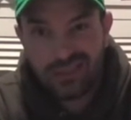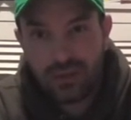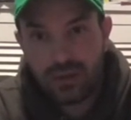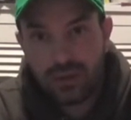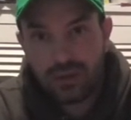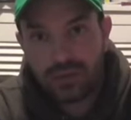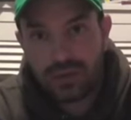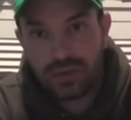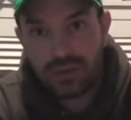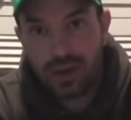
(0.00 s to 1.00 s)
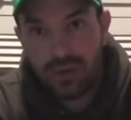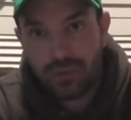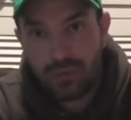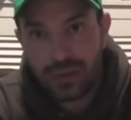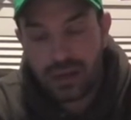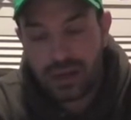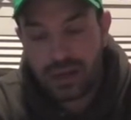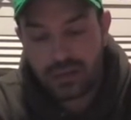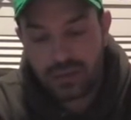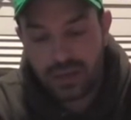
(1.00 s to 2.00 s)
do like fishing for carp more than any
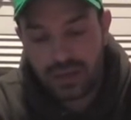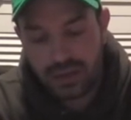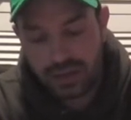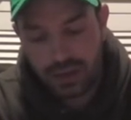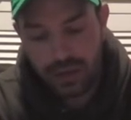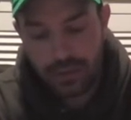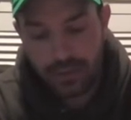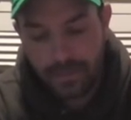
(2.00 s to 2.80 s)
other species, so